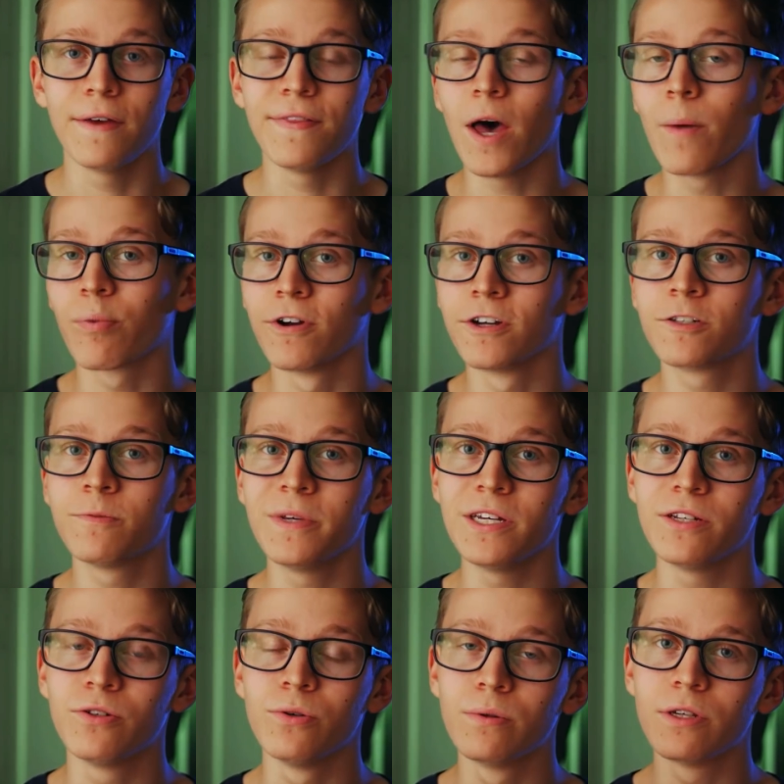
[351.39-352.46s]
And that brings
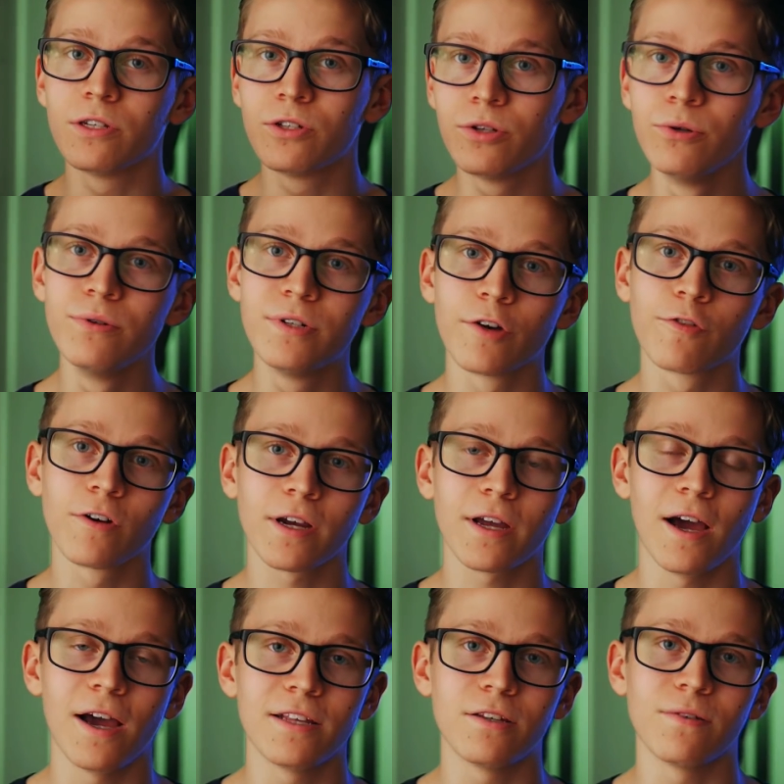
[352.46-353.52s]
me to the two different
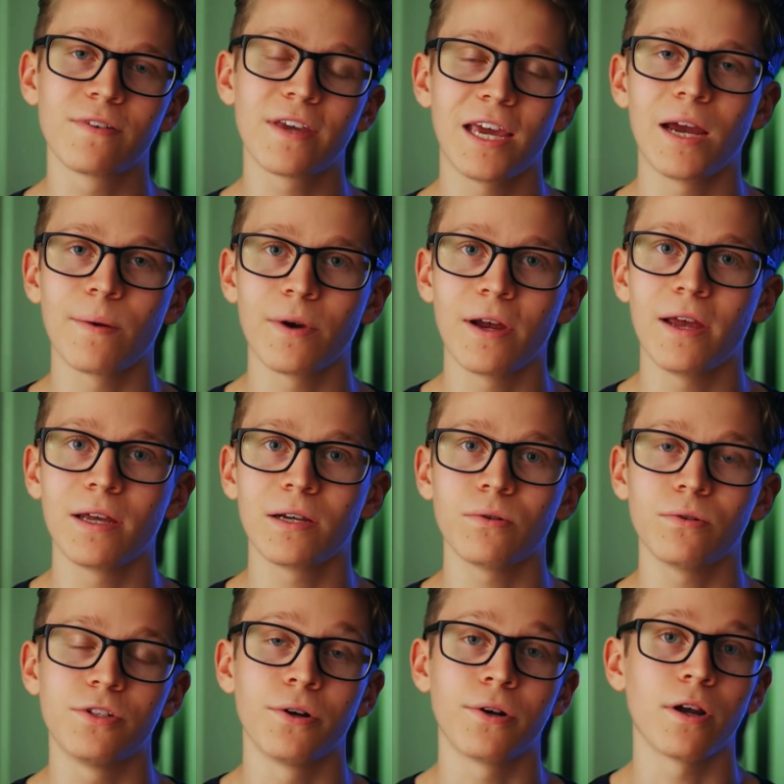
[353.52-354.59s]
kinds of camera
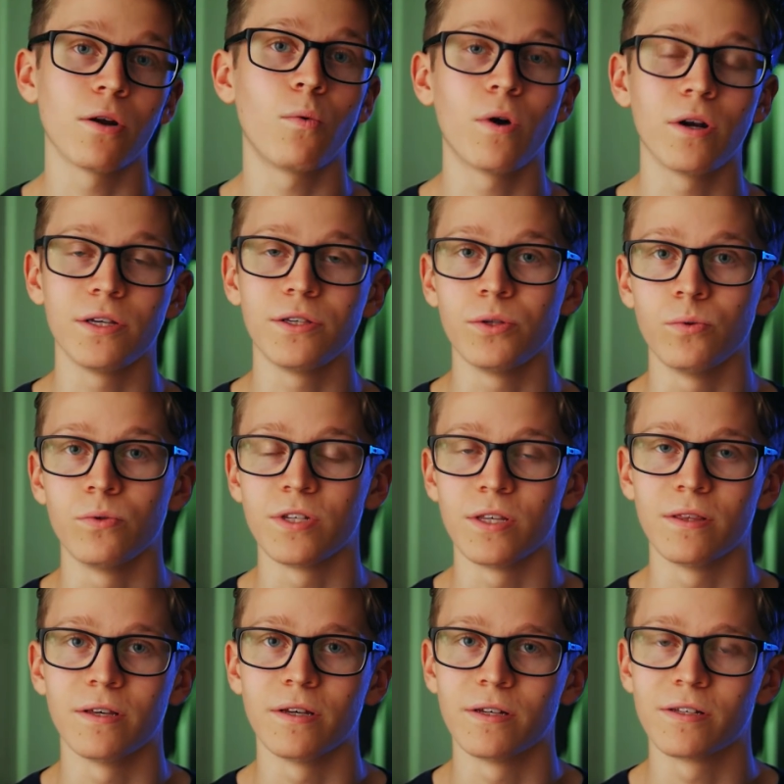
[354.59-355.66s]
angles you're going to want to use
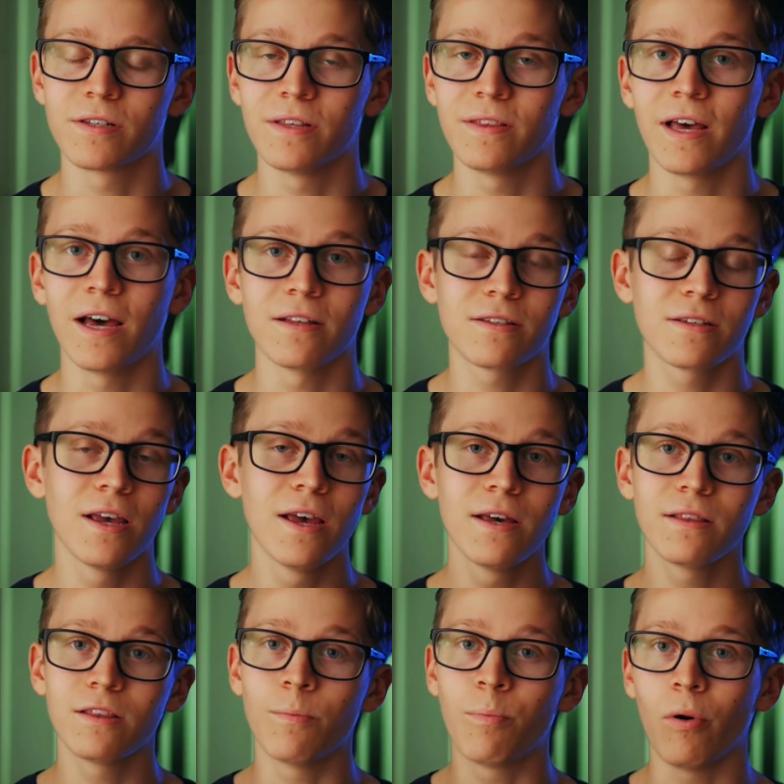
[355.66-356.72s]
in this, and that's
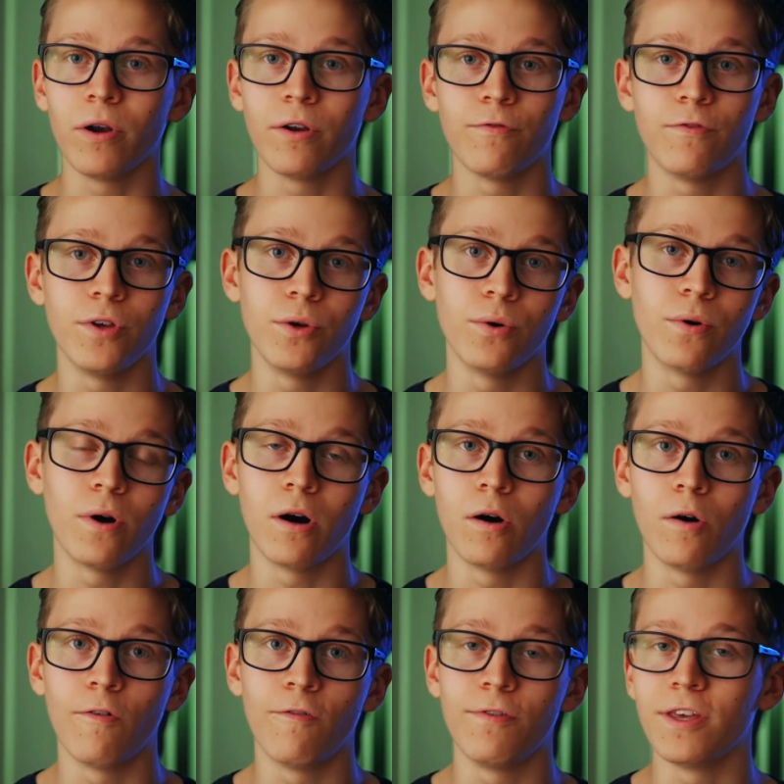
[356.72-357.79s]
the point of view
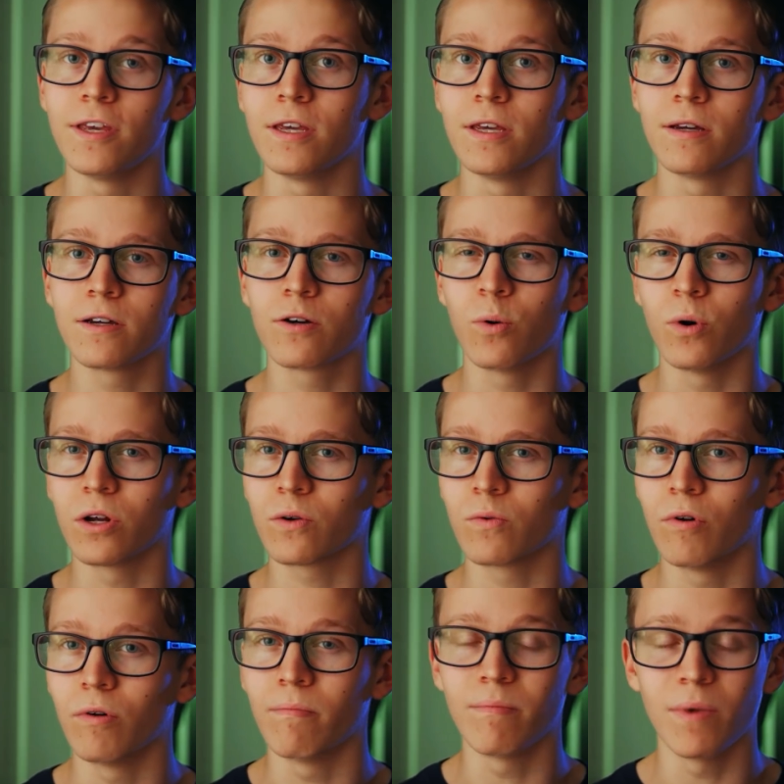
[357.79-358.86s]
of the
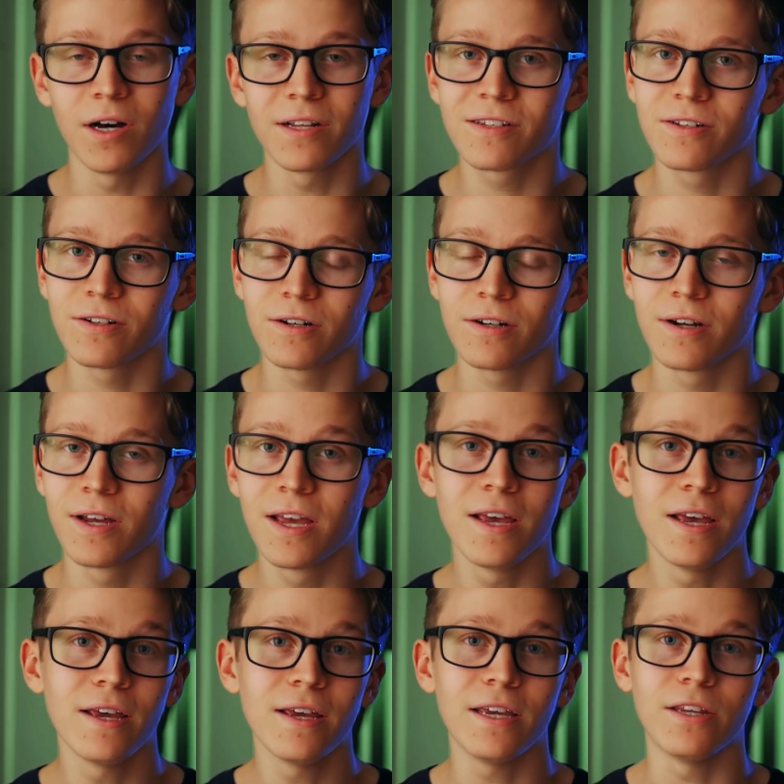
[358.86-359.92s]
quote-unquote monster
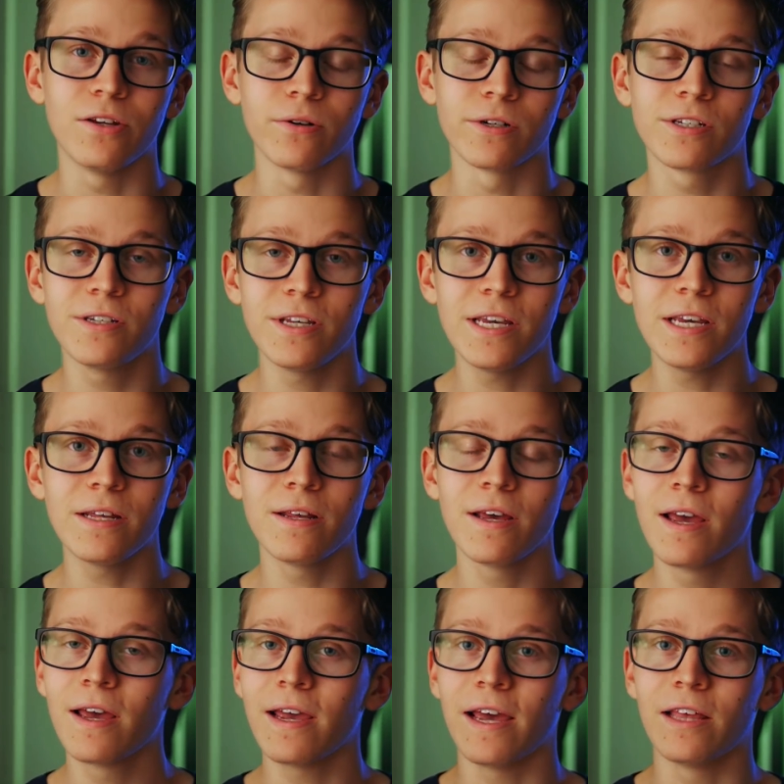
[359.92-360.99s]
in your scene
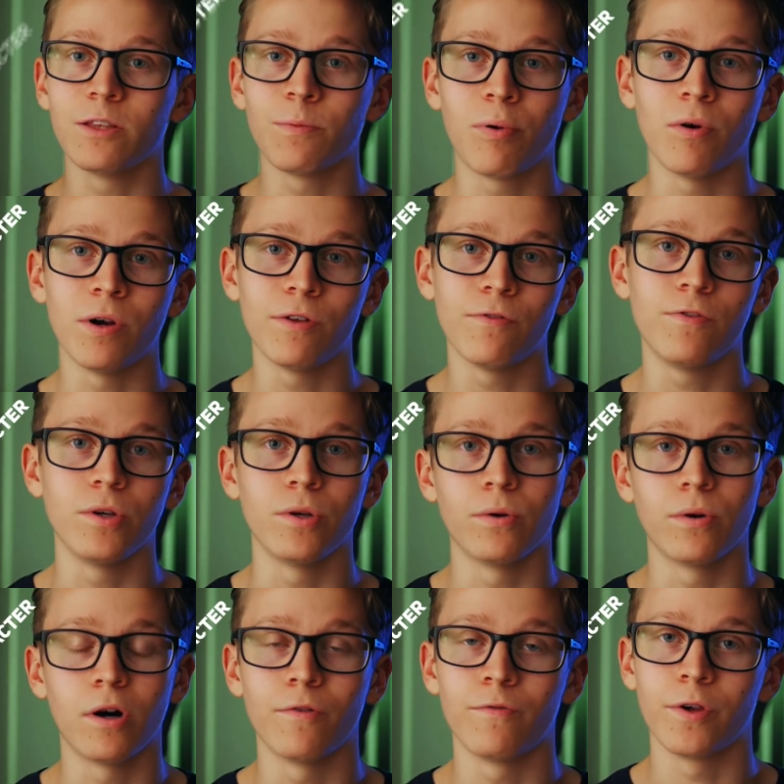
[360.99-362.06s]
and the point of
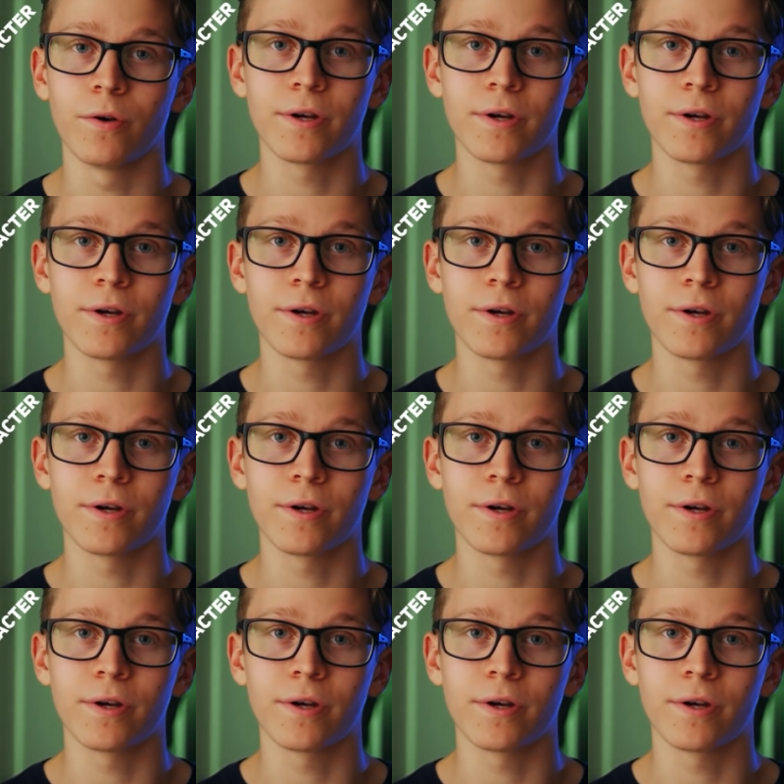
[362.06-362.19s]
view of your